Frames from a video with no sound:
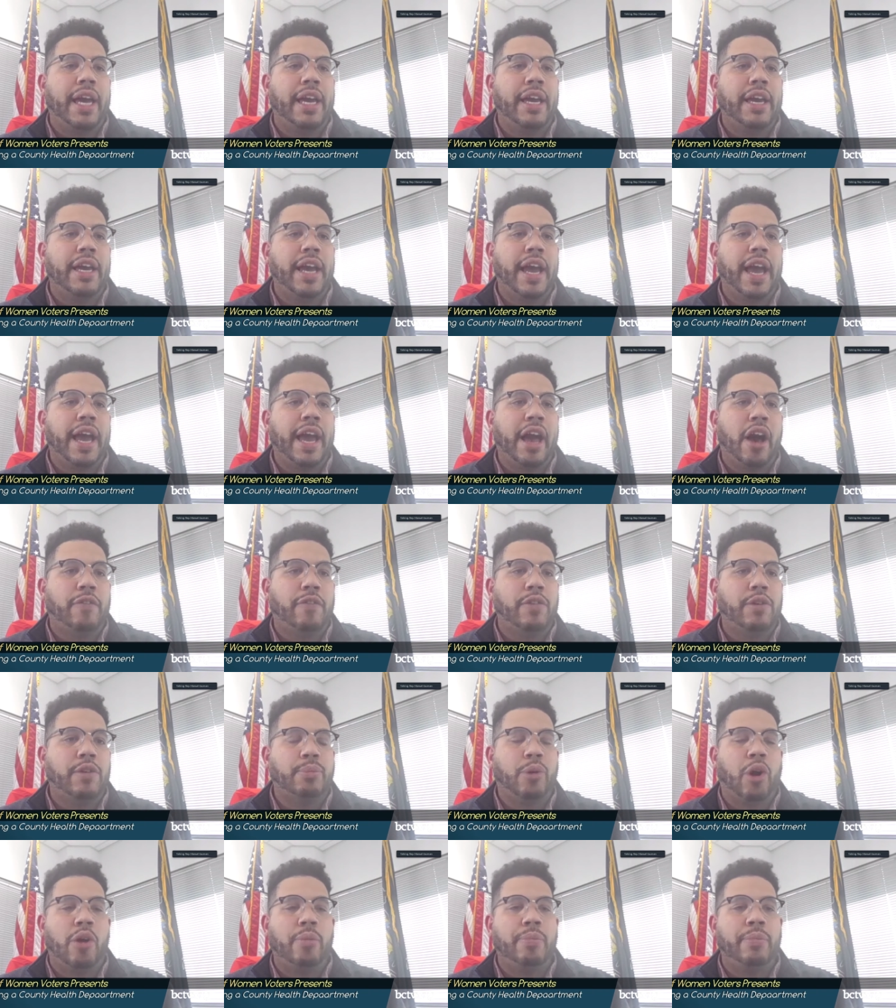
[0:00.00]
a, a health
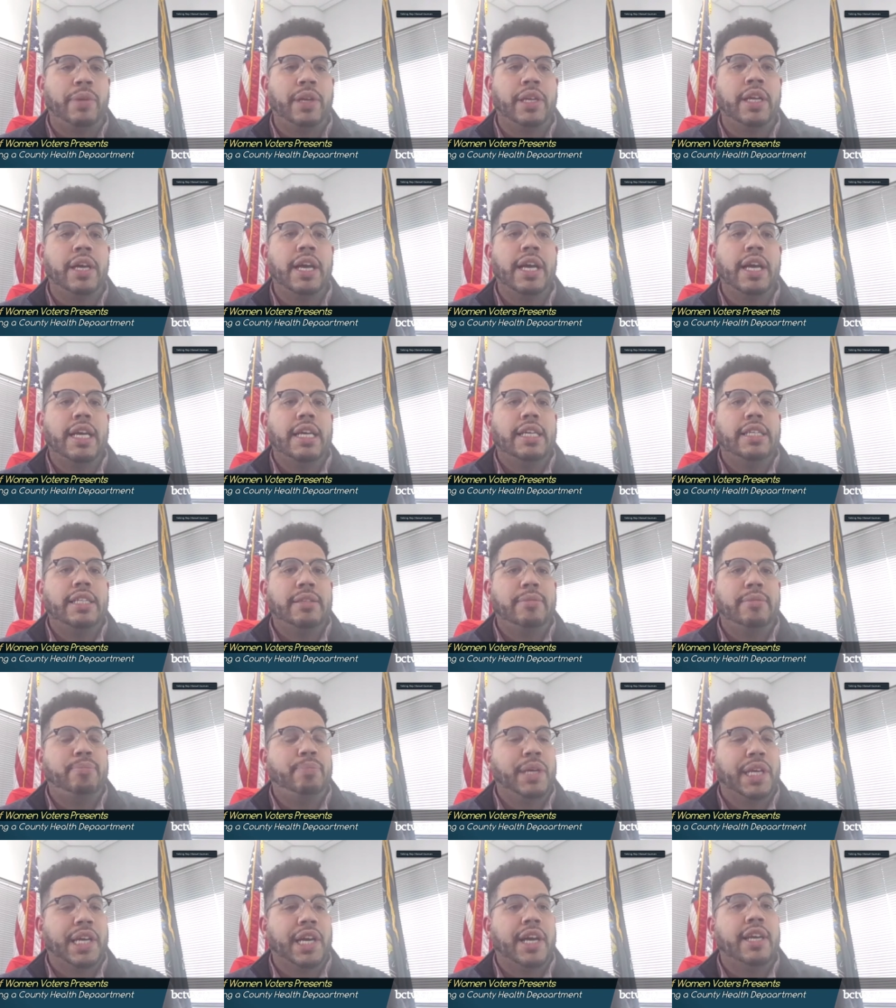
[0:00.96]
department
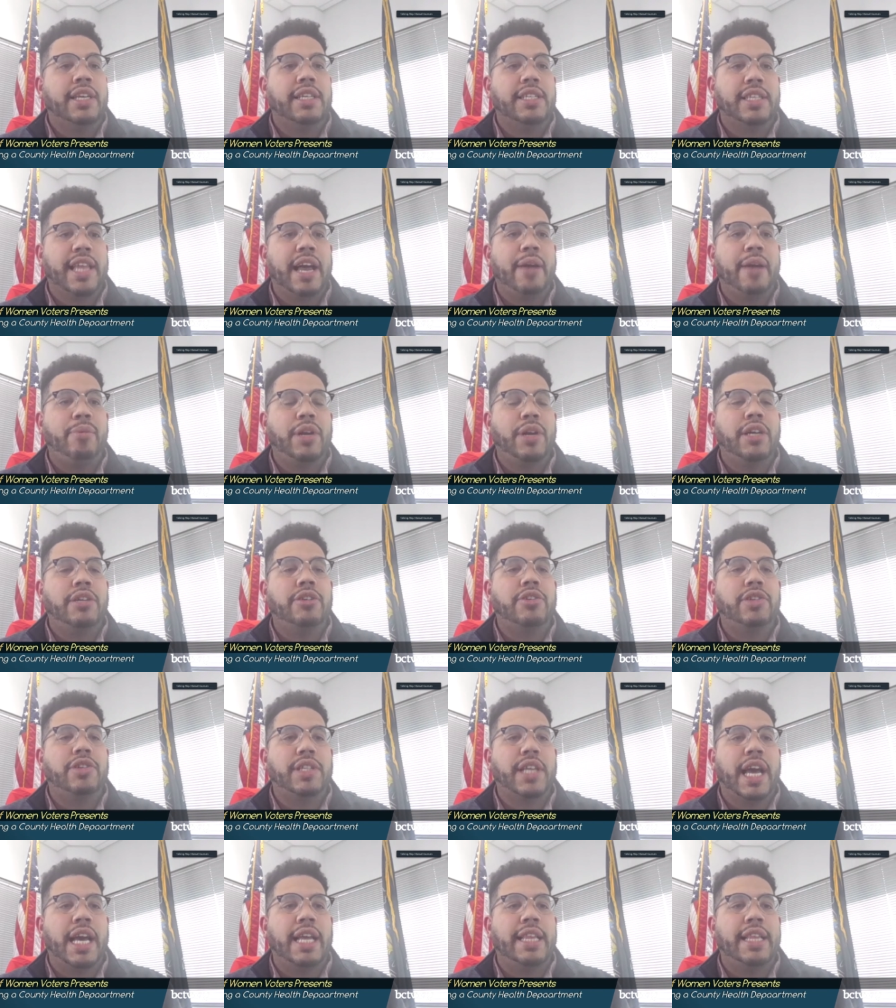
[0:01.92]
because they would
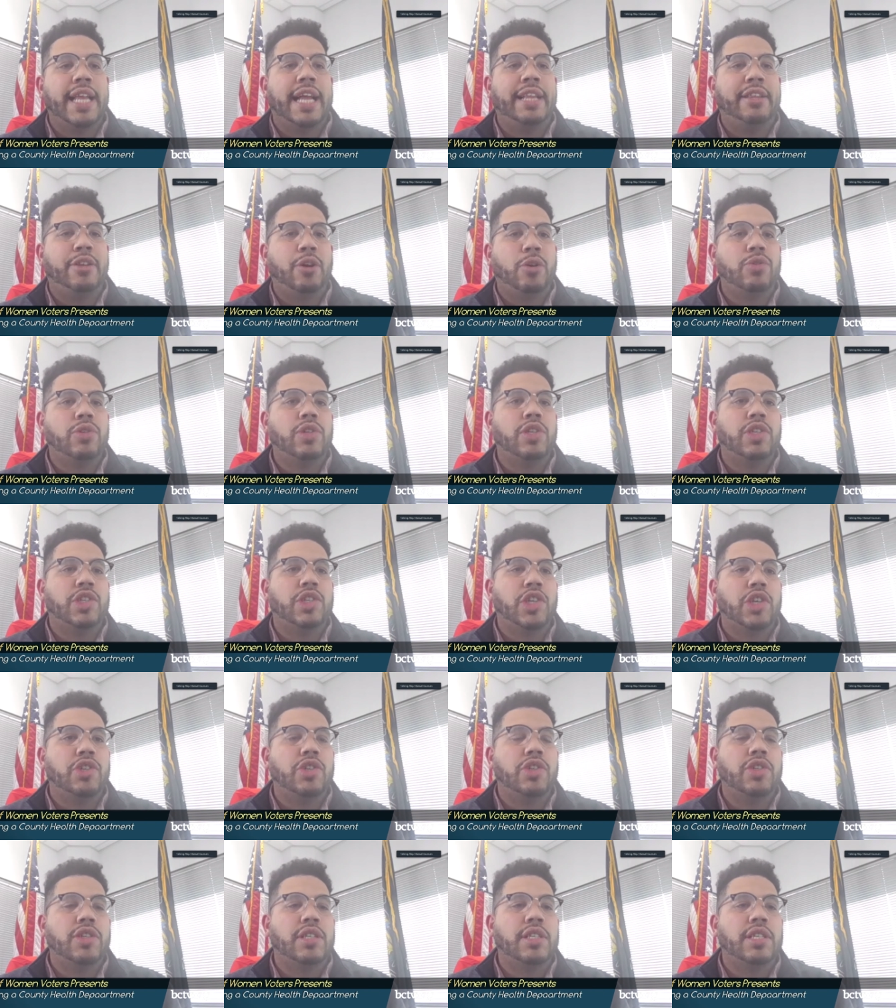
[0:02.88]
understand that those
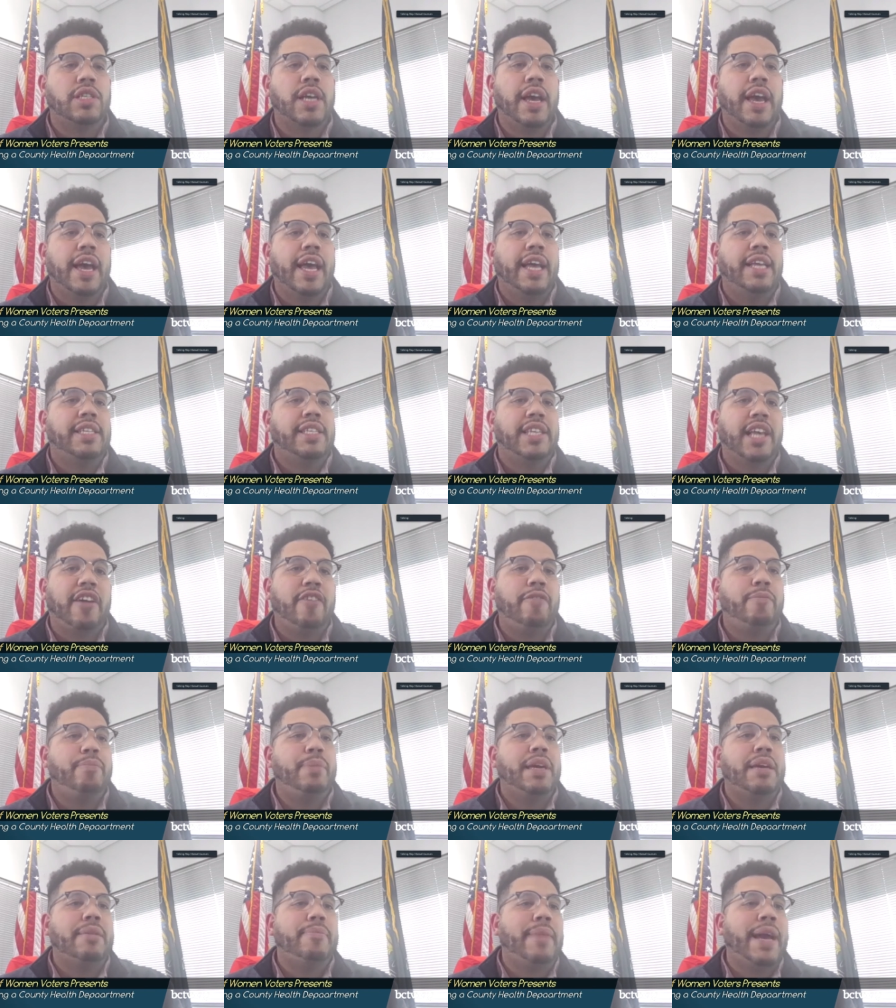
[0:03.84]
decisions, instead
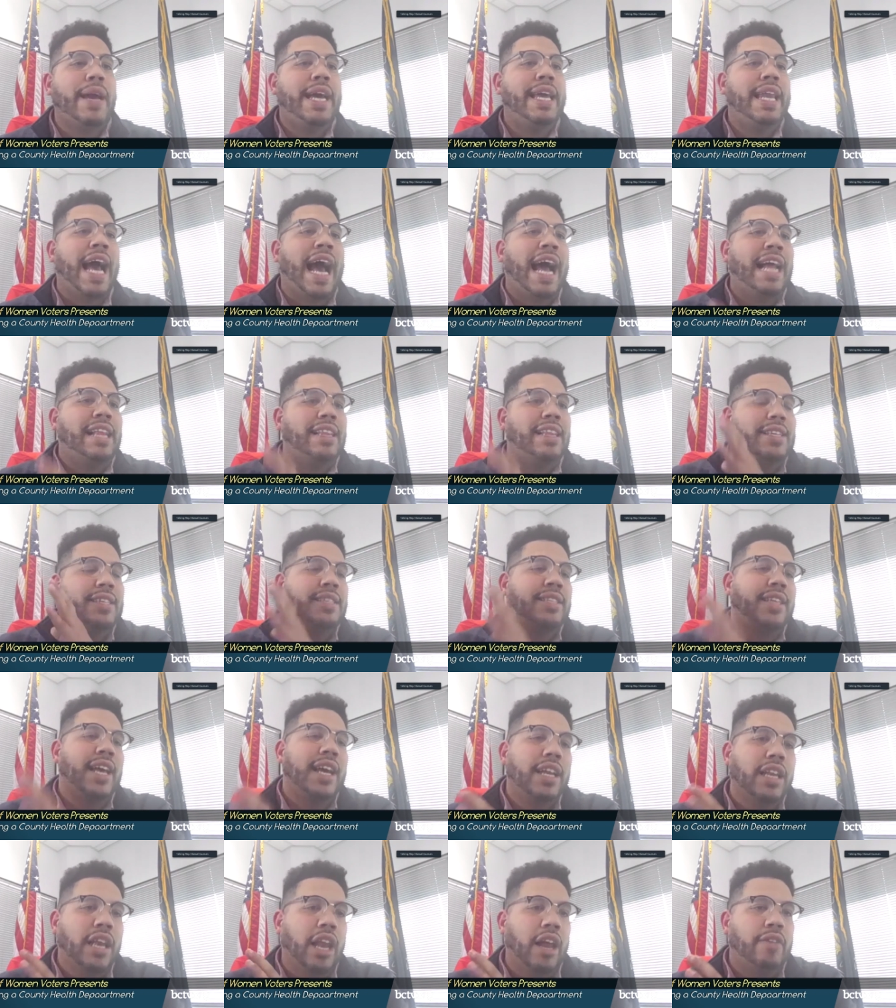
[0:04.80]
of being made at the
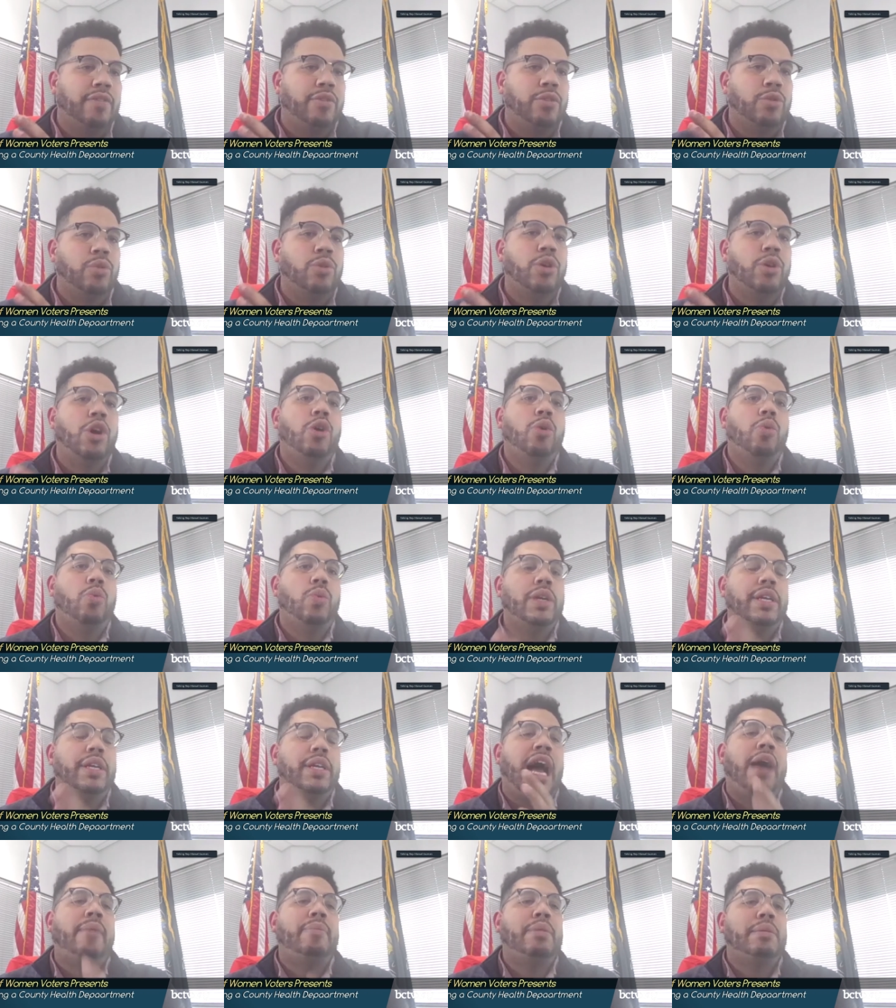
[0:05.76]
state level,
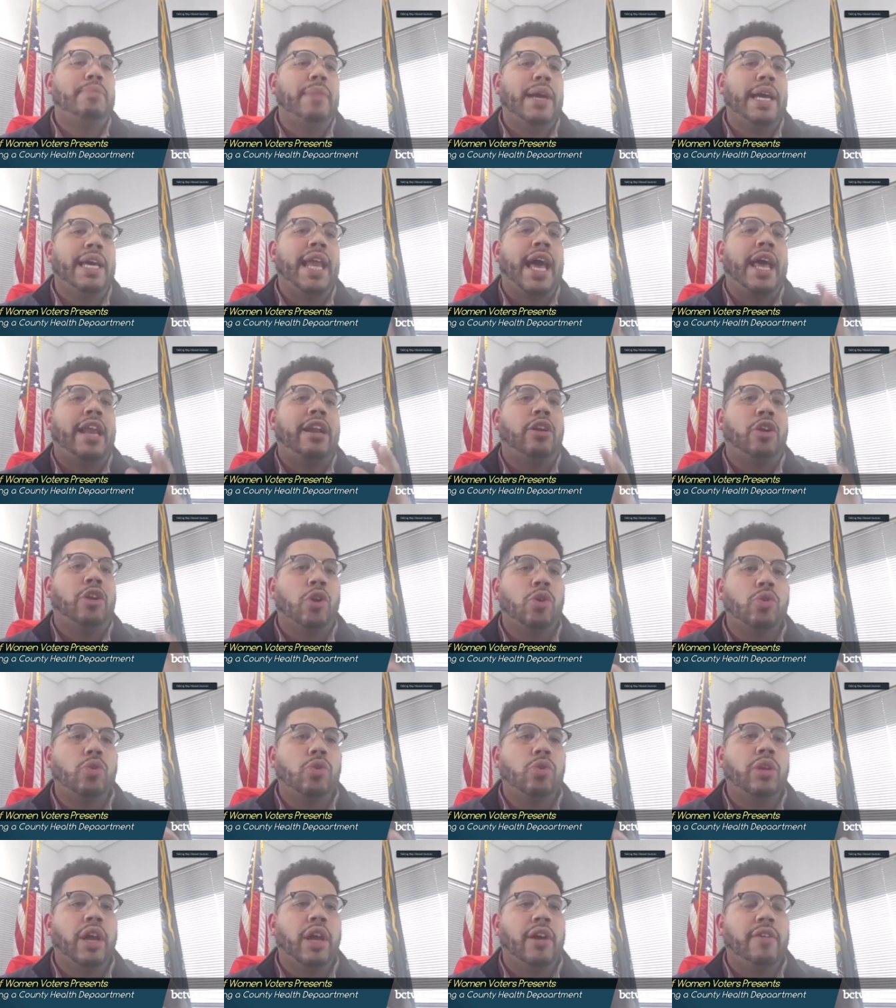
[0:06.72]
would now be made at a
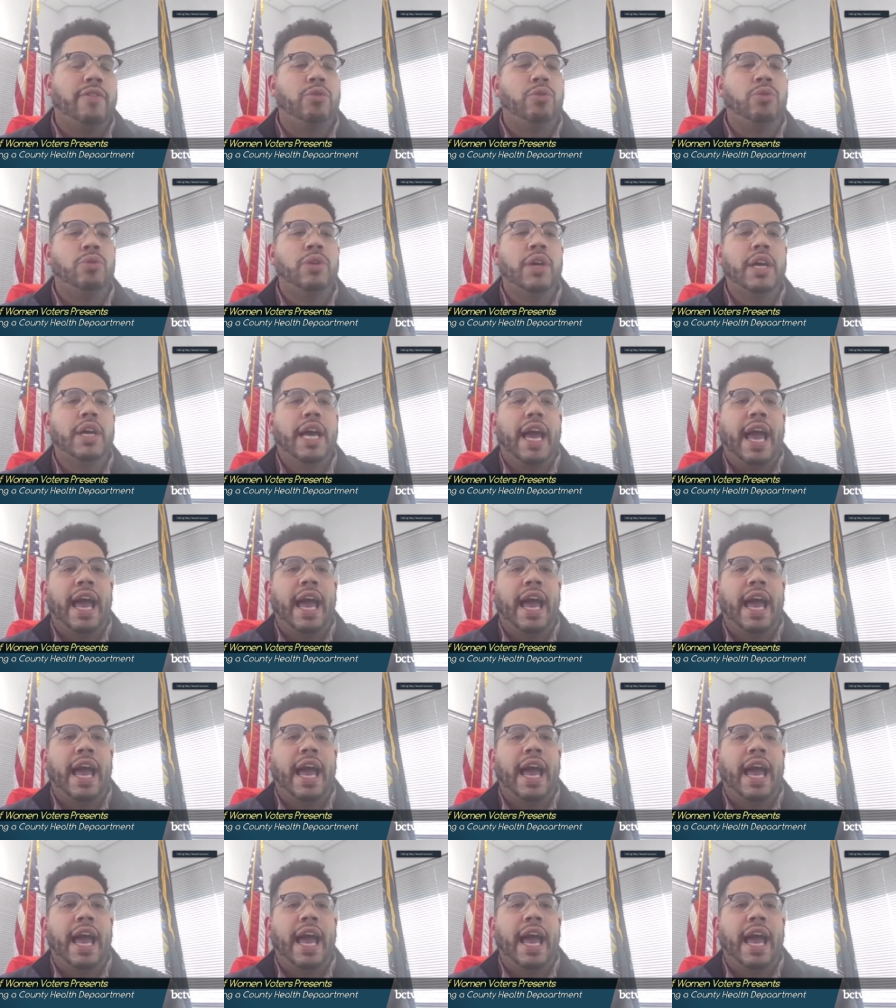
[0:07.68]
local level.